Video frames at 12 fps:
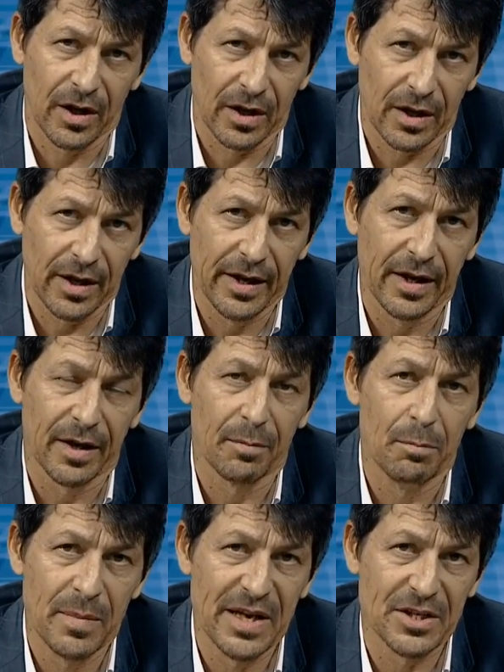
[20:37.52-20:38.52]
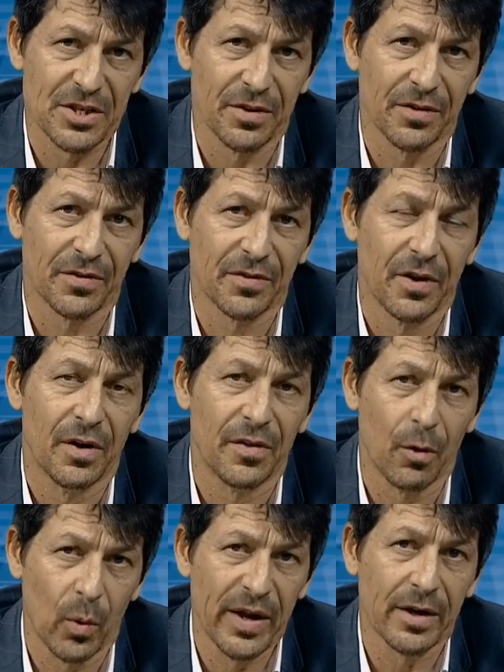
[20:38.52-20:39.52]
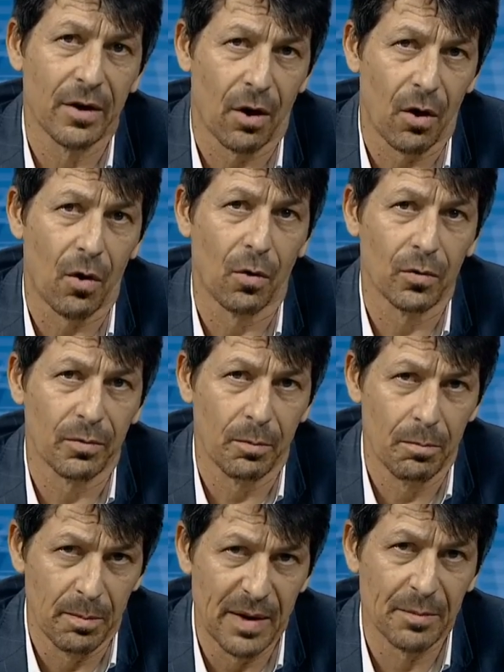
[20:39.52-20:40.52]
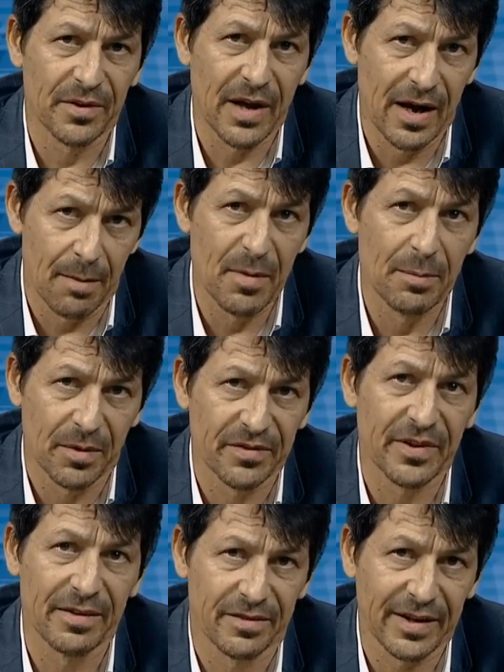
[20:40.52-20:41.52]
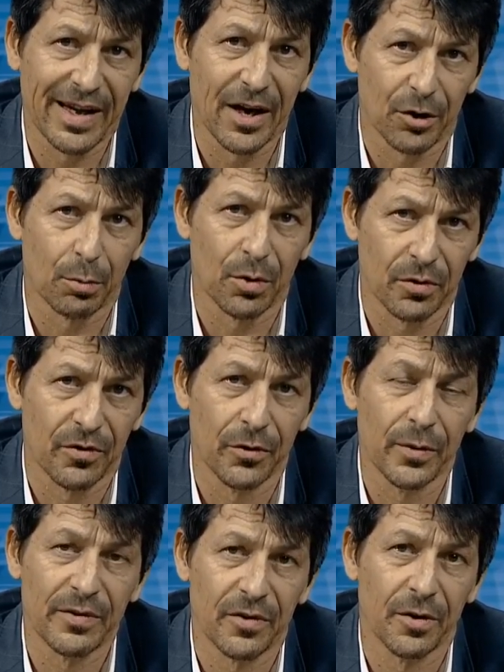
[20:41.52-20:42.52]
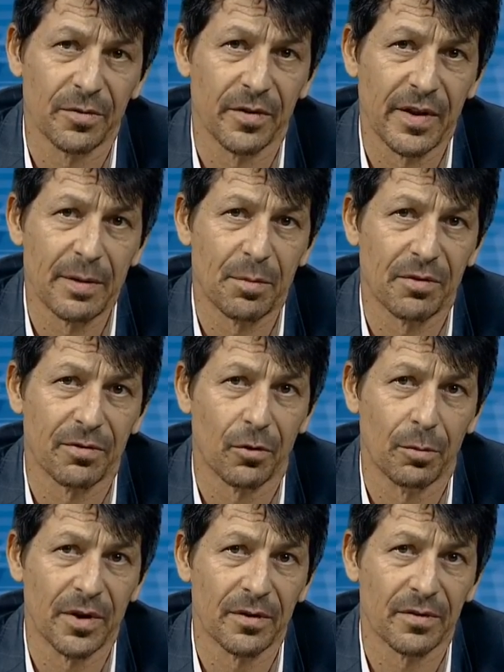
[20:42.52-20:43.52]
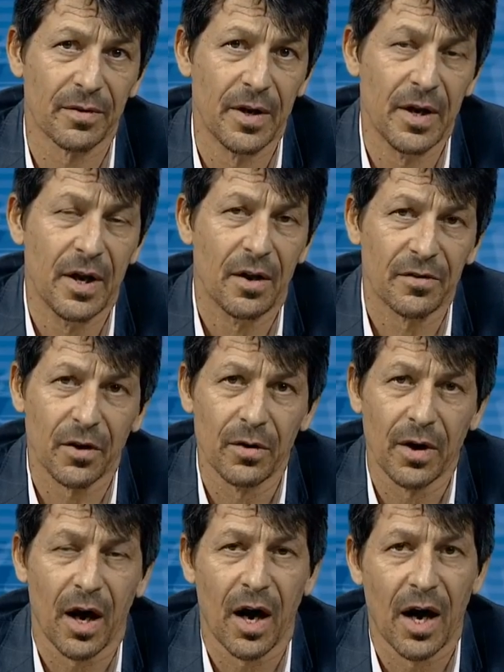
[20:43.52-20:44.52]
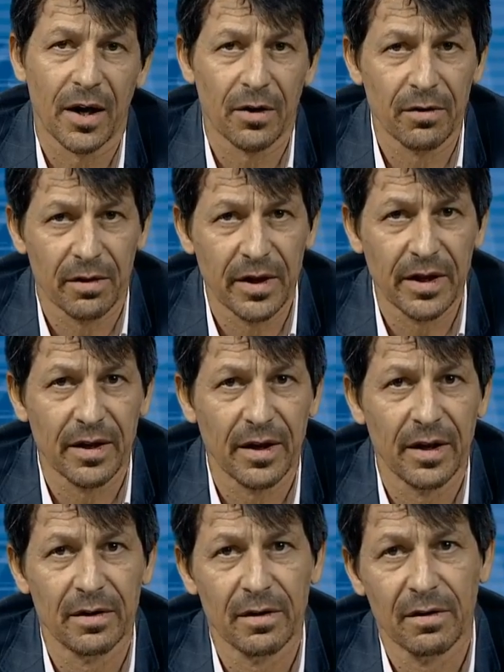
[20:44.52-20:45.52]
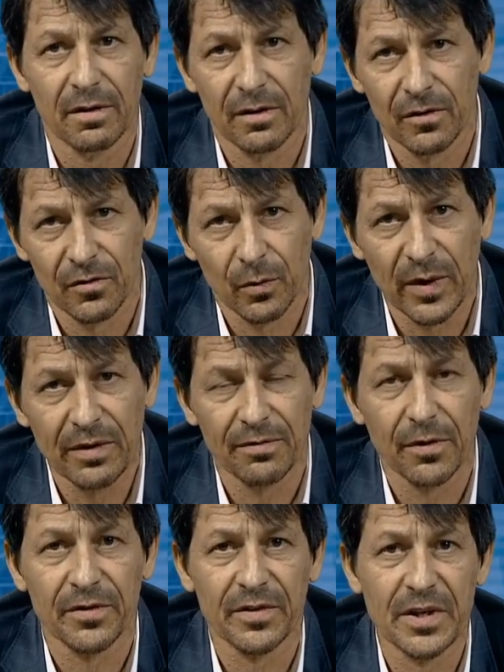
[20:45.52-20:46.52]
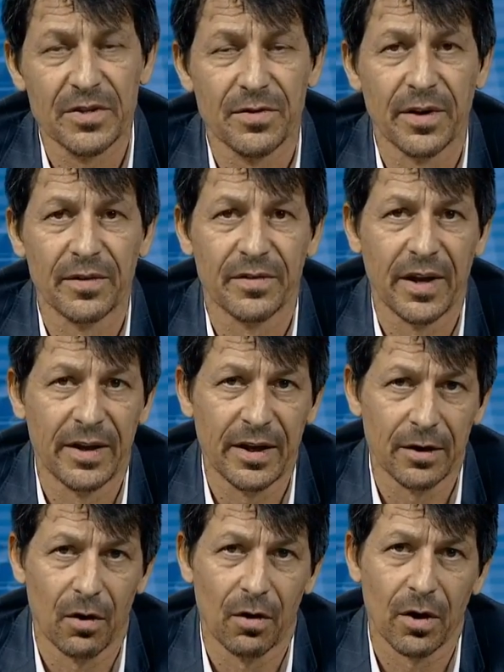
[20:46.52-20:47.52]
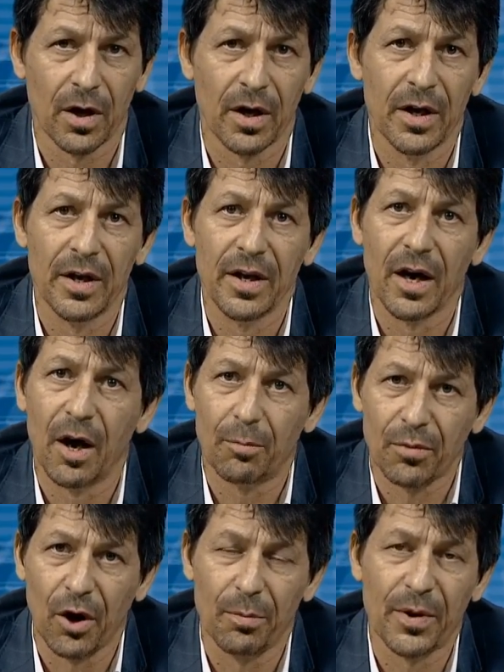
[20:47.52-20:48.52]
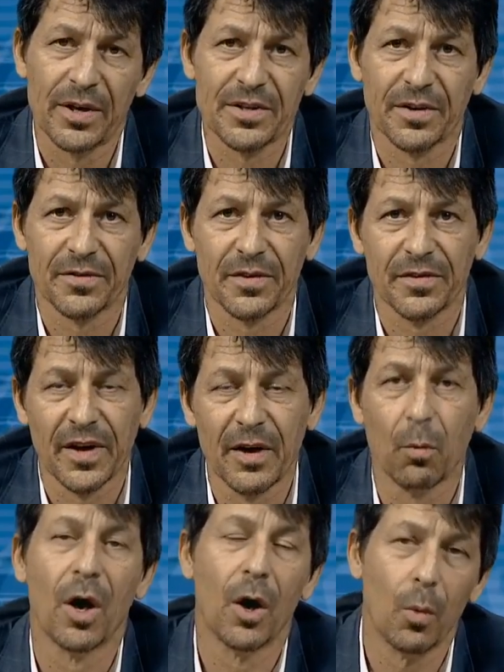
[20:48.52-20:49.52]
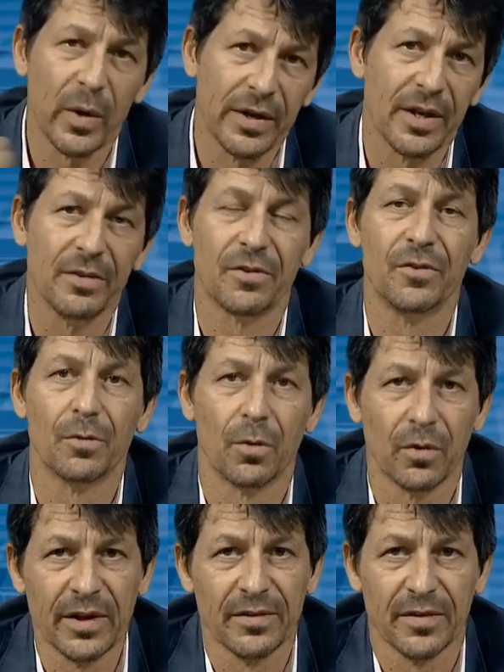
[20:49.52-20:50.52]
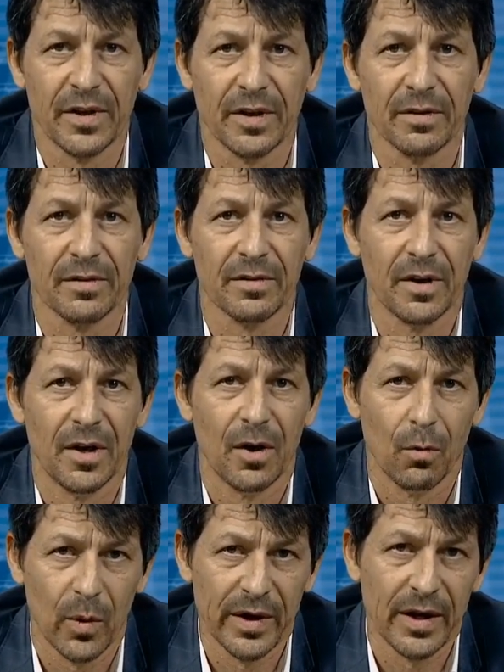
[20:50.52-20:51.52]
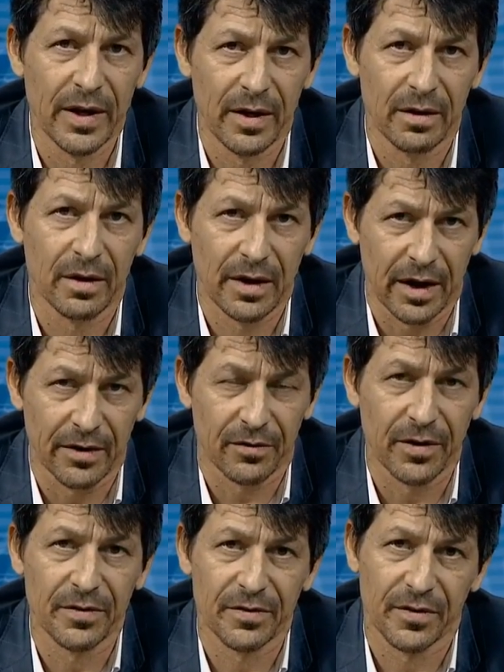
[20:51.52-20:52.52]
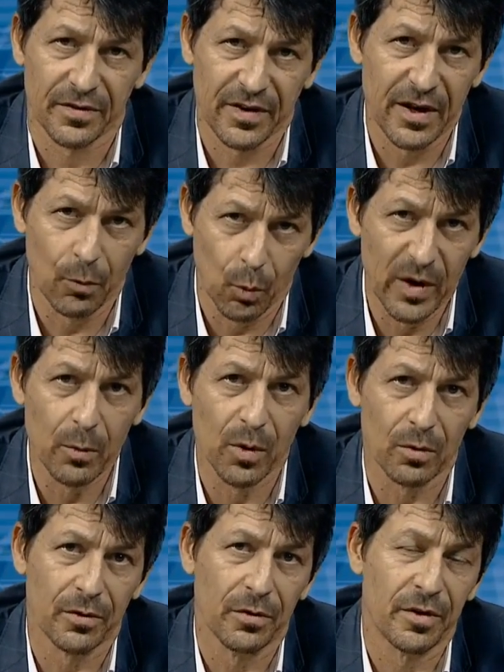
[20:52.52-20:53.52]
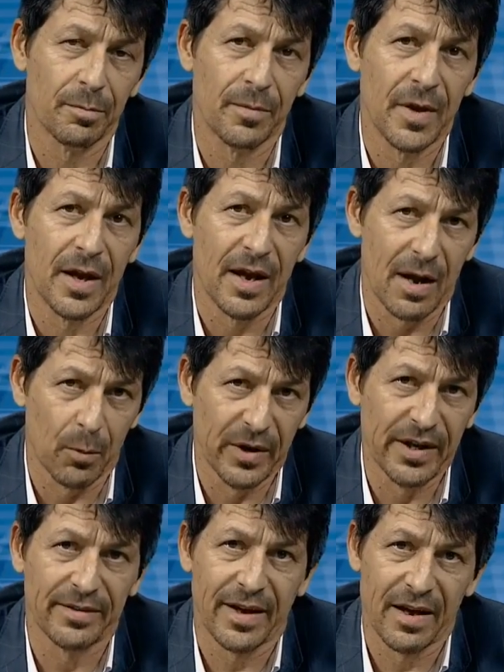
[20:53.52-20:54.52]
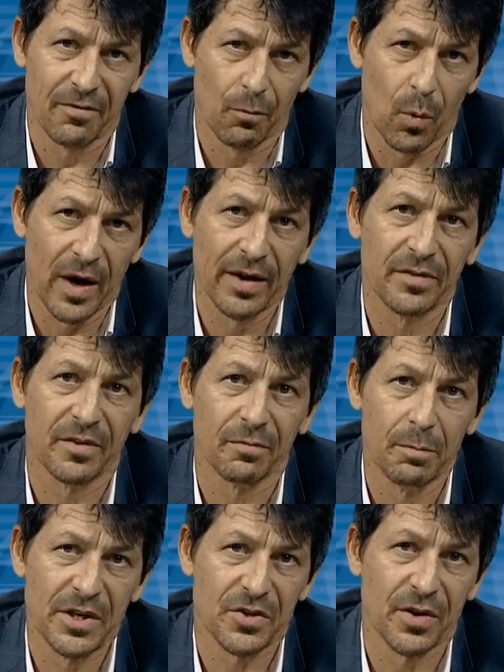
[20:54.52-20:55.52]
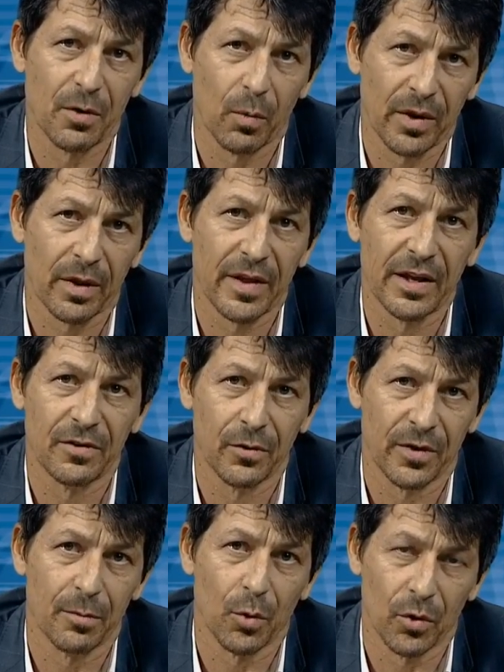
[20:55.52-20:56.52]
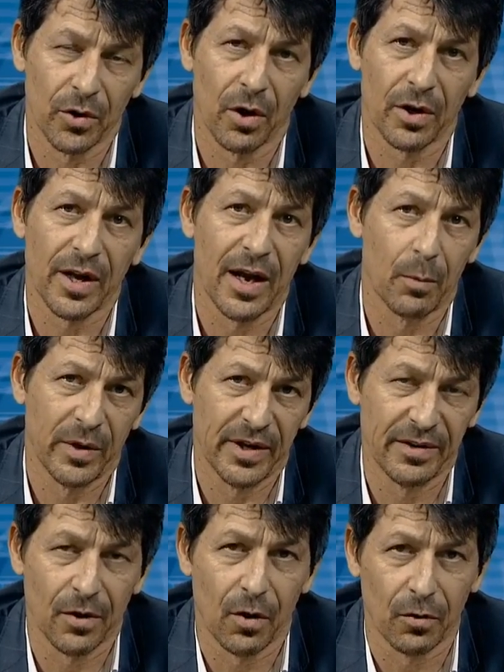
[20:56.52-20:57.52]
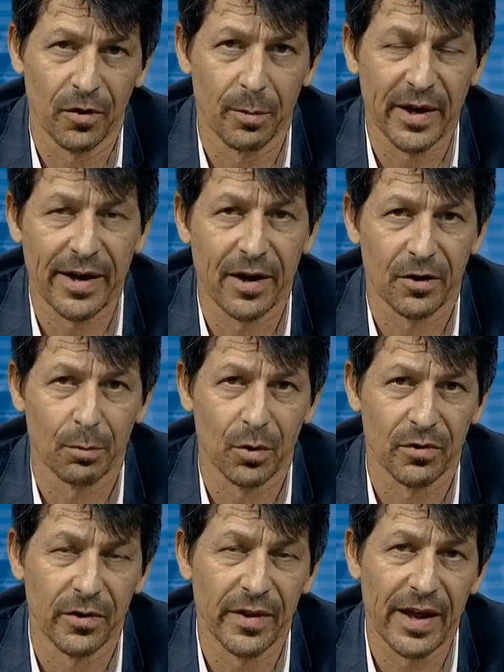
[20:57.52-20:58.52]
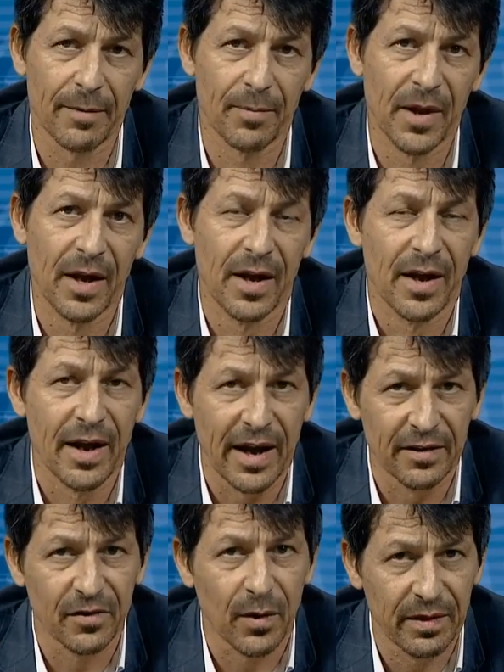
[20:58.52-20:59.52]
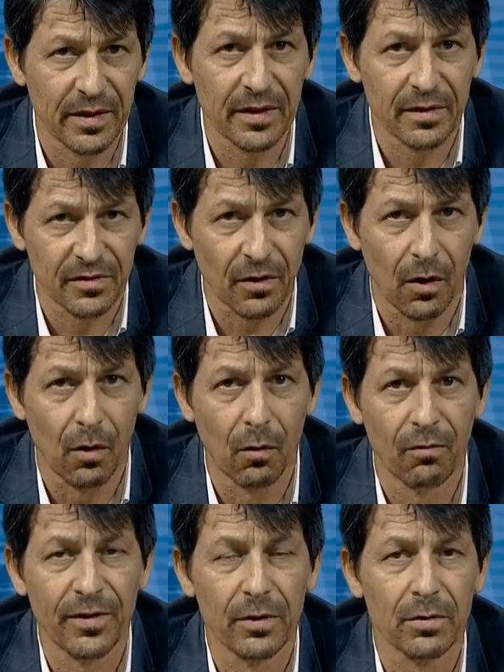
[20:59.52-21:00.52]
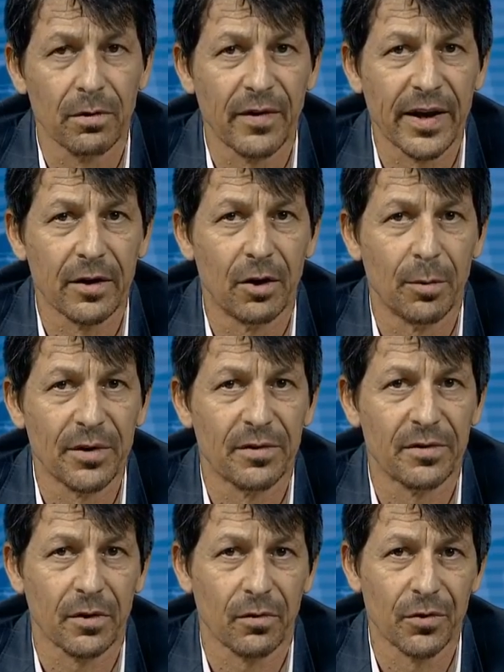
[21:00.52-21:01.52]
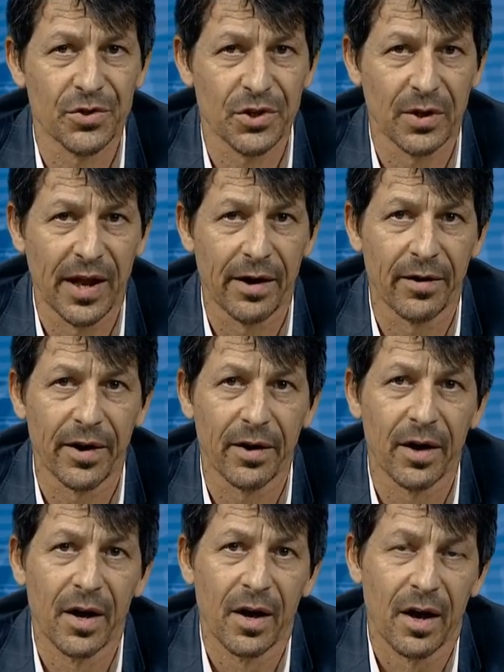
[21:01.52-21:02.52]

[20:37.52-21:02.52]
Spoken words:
clear measures that we can hold our member states accountable to in terms of their performance. So I don't think in the 21st century it's any longer appropriate just to say, well, we need to do all these things. We need countries to say we will do them, and we need to have ways of measuring whether they're doing them or not, and we need to hold them accountable to that. And so I think this whole field of economics is a crucial area